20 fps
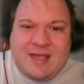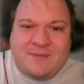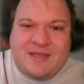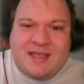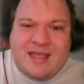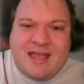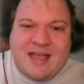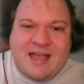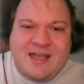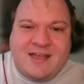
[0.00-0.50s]
And
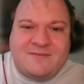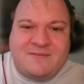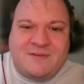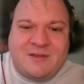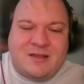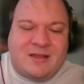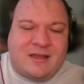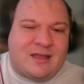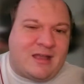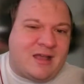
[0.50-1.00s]
we have,
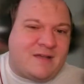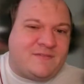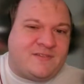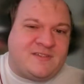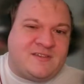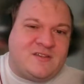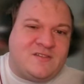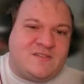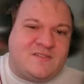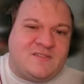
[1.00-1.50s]

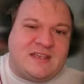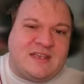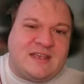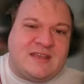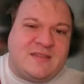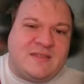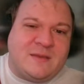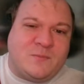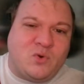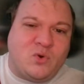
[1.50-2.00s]
obviously, you
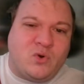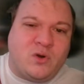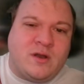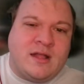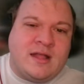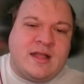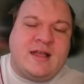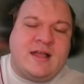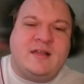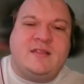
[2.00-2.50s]
see the
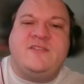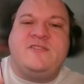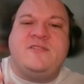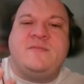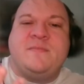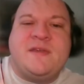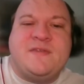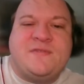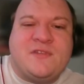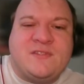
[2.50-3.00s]
more
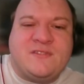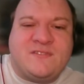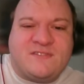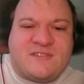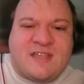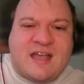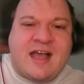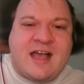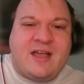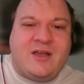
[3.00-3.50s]
Elizabethan
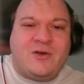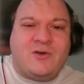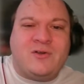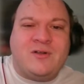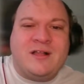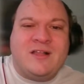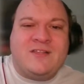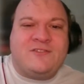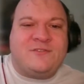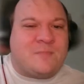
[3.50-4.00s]

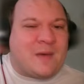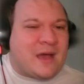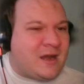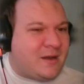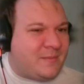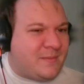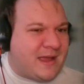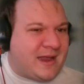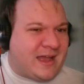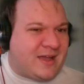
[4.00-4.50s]
style
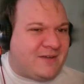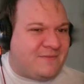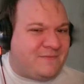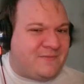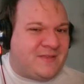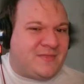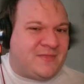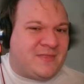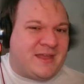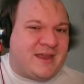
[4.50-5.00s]
Spider-Man
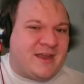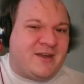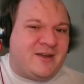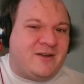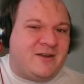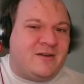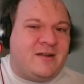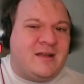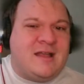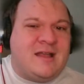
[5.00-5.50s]
outfit
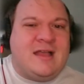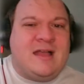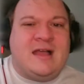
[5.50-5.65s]
there.